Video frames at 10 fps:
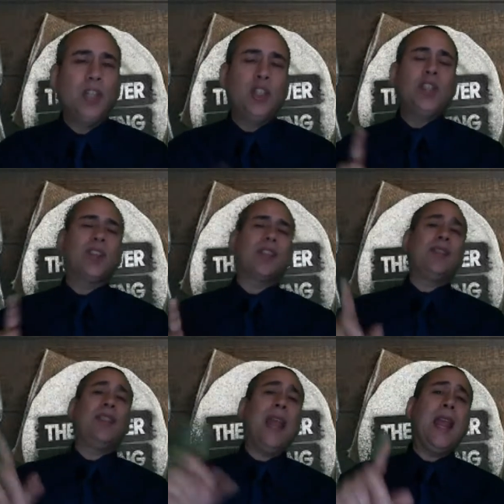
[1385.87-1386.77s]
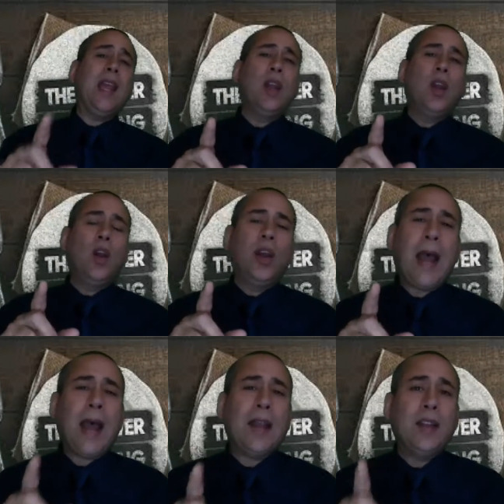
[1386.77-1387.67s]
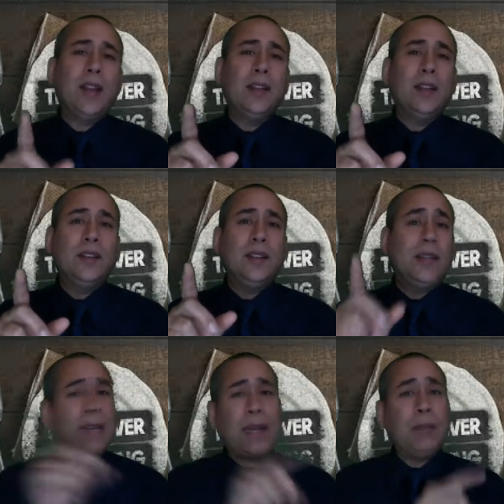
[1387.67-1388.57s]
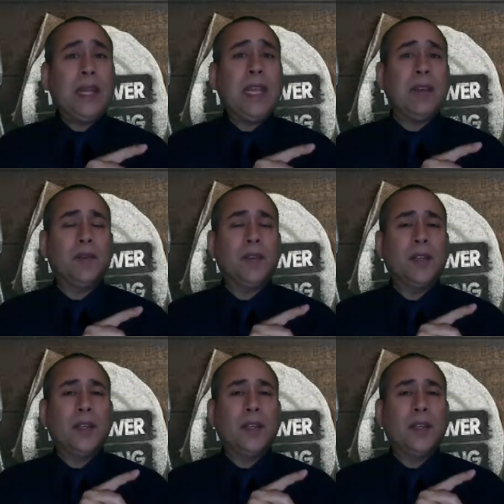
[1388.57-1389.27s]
Jesus said they had they didn't believe.